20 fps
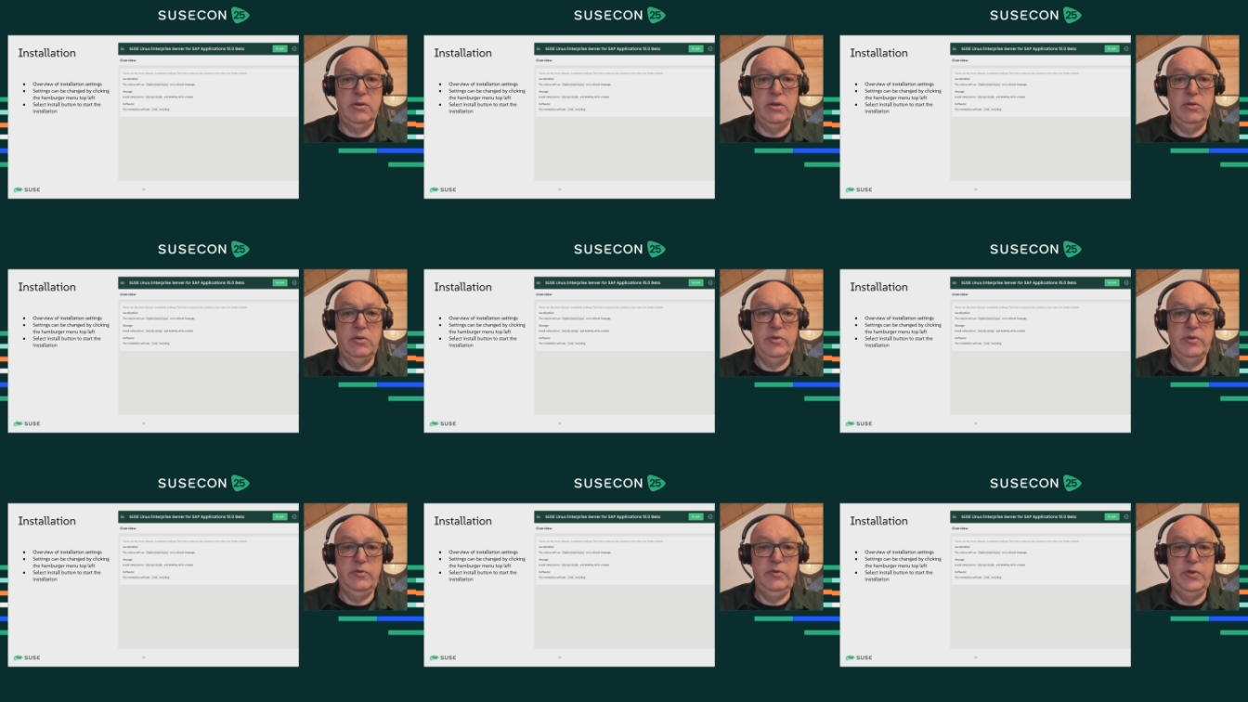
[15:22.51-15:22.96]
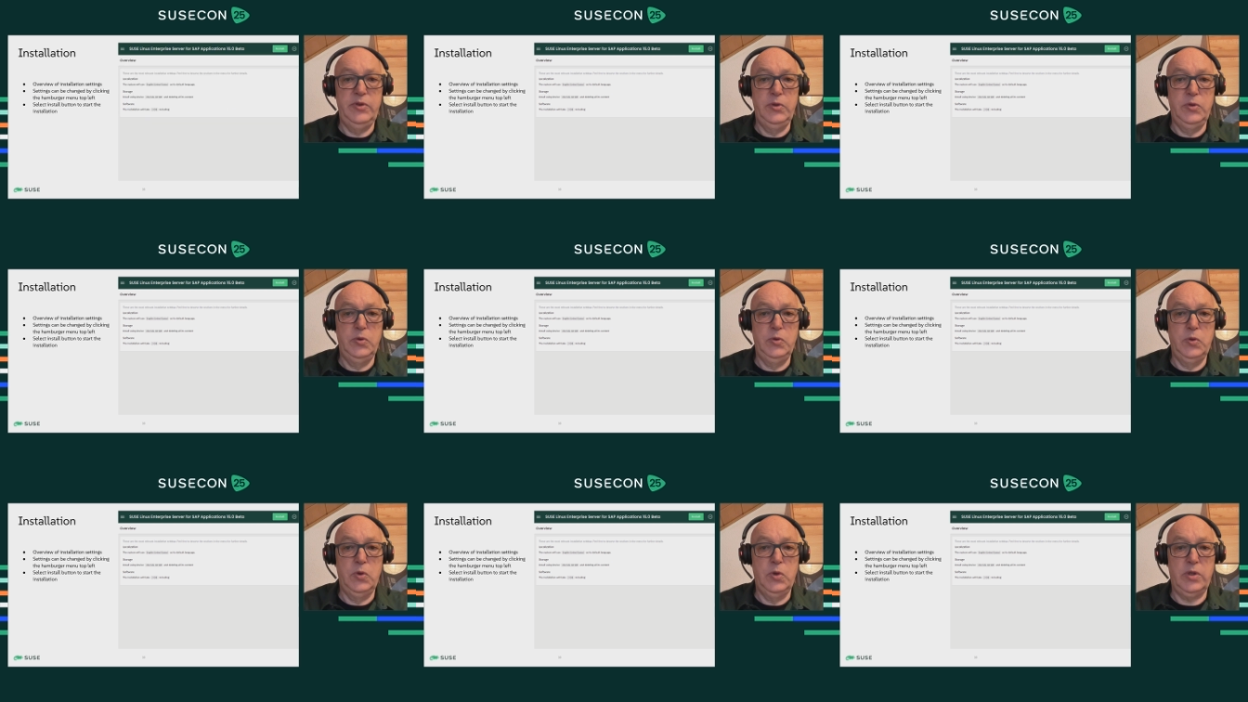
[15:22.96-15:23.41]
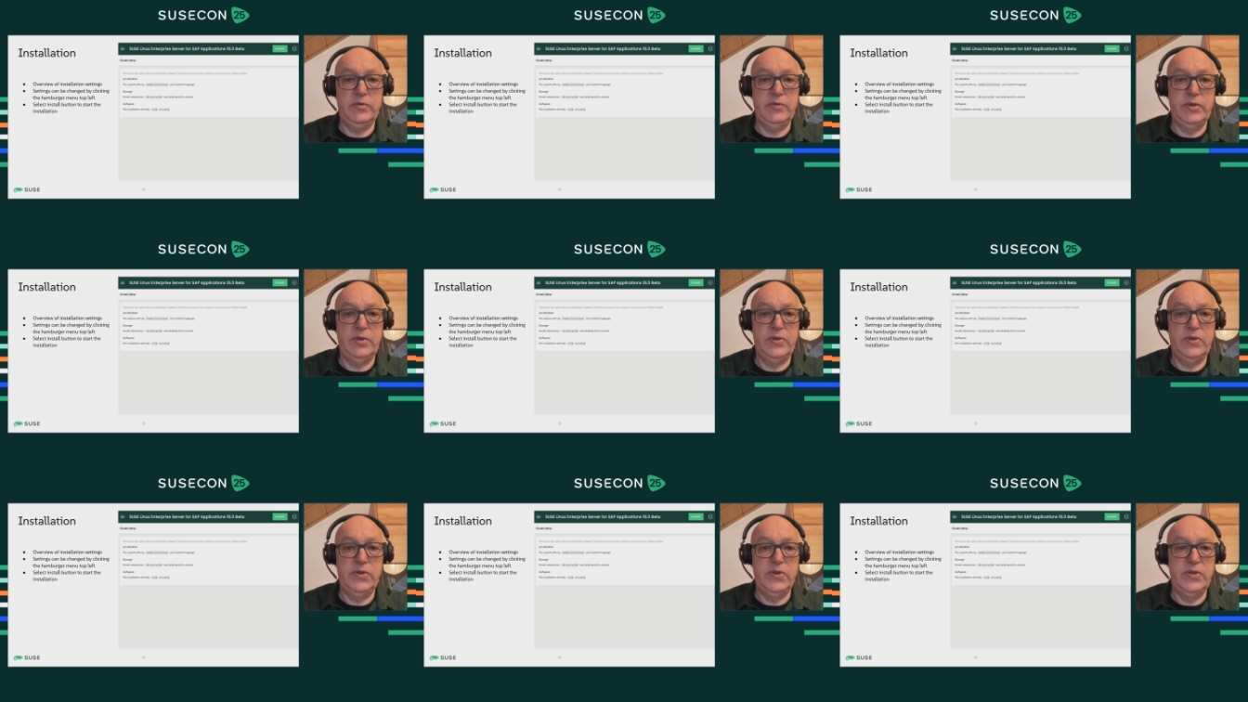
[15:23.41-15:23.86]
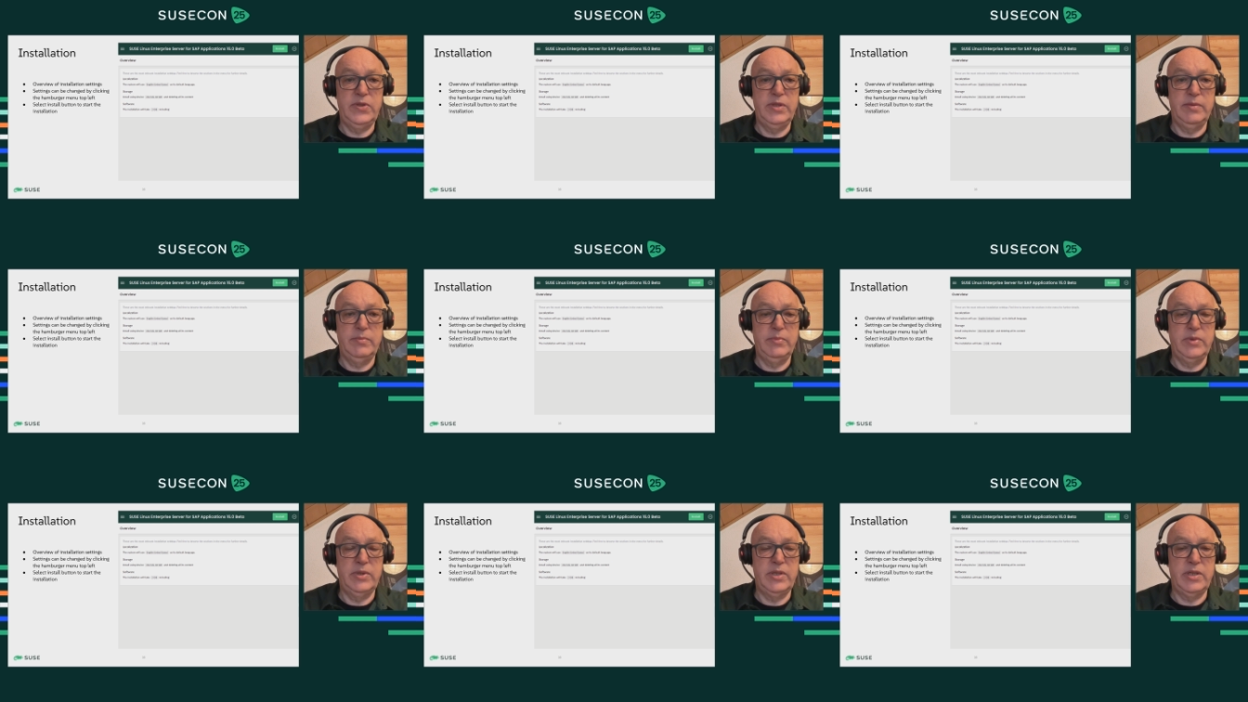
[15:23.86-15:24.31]
overview of the
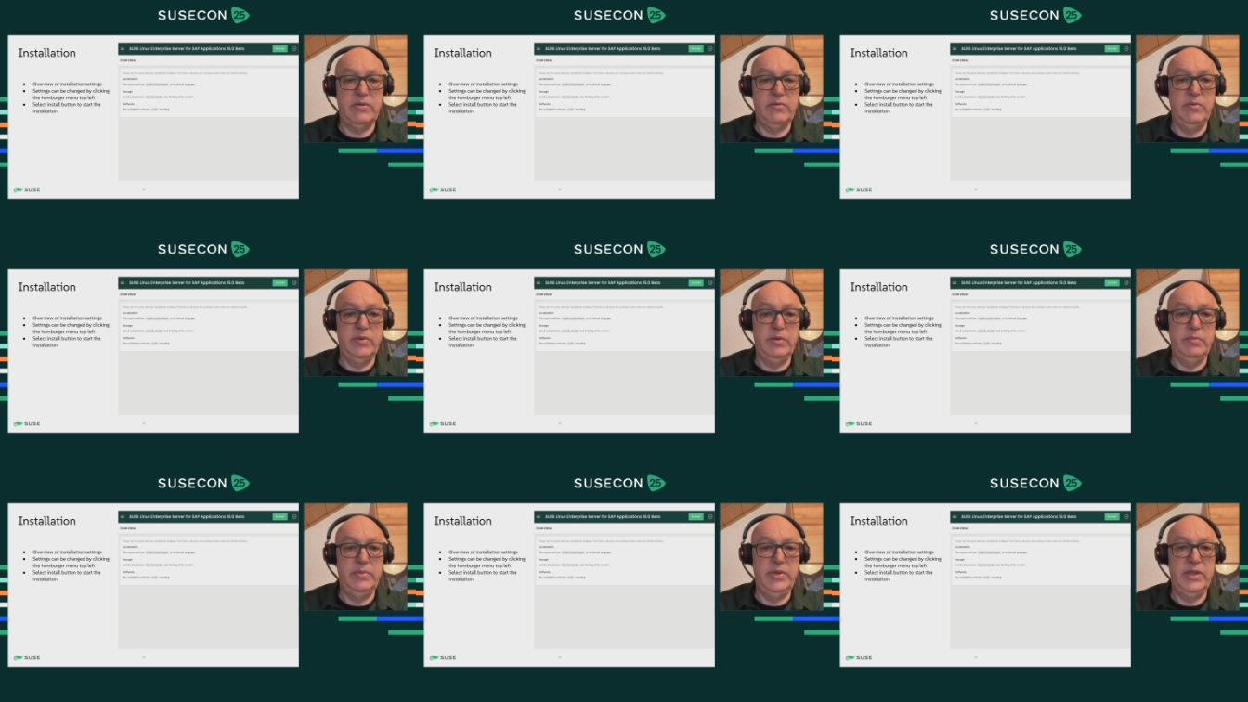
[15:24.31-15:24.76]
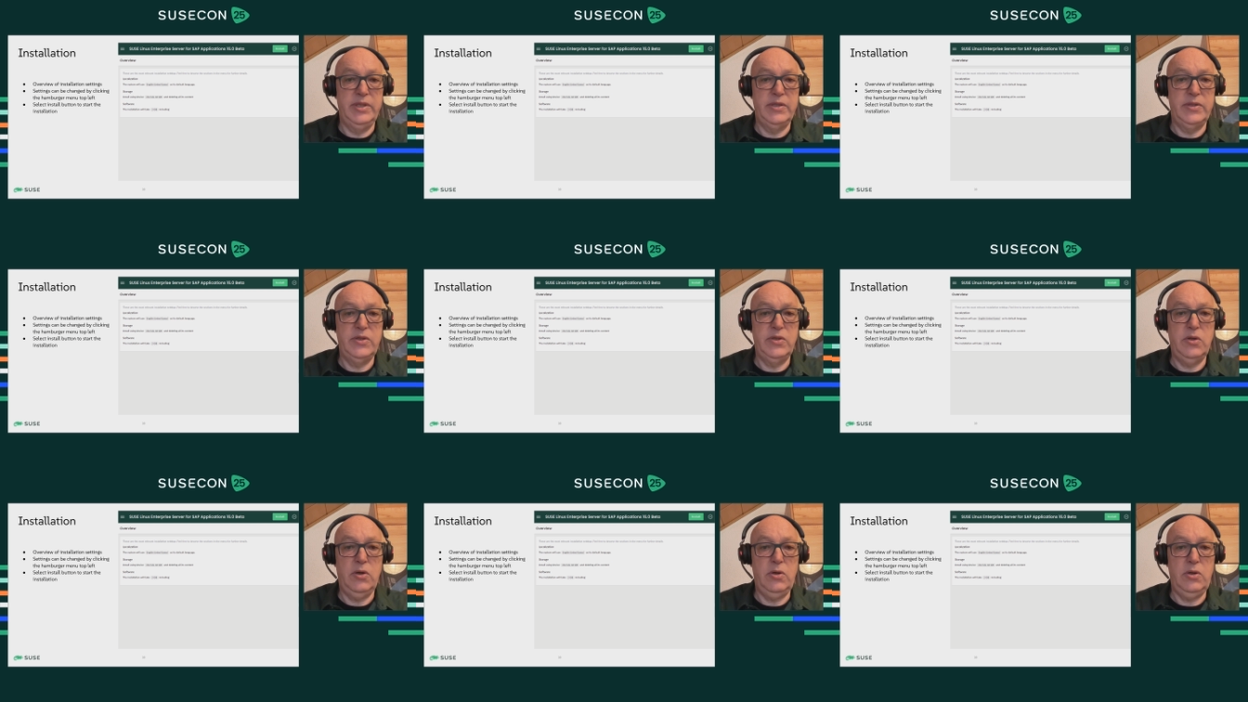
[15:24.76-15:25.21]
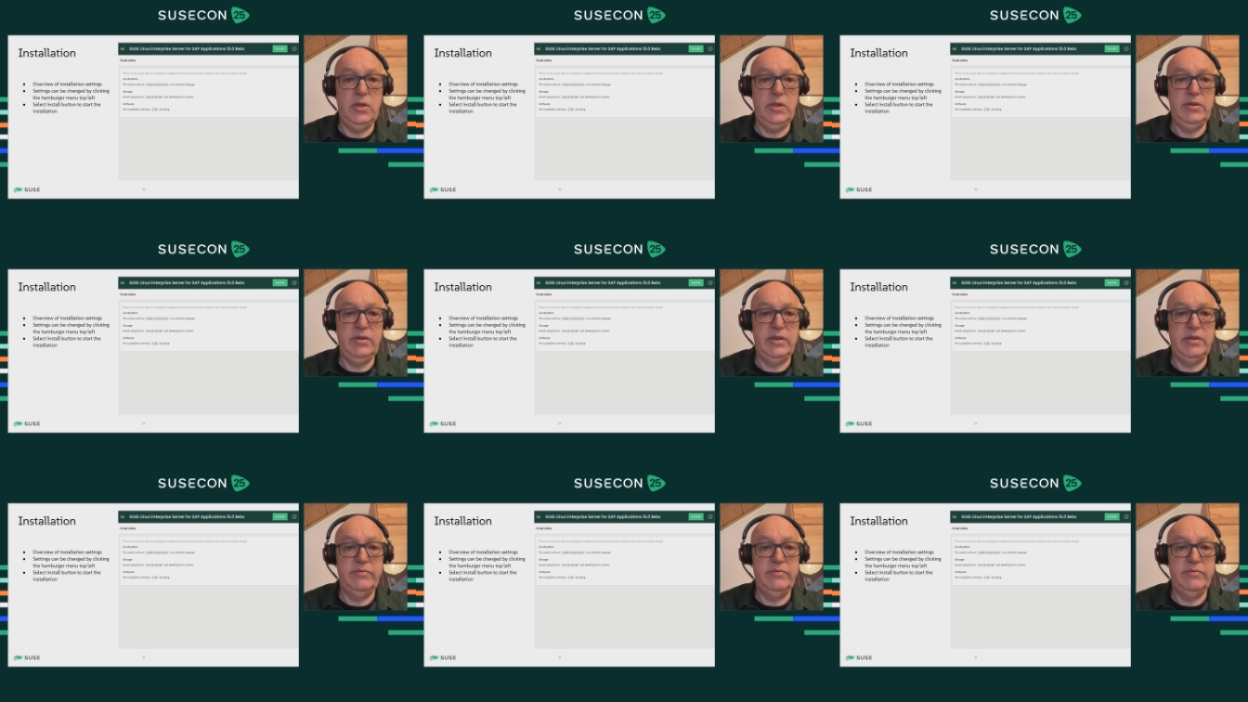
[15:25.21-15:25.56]
system that will be installed.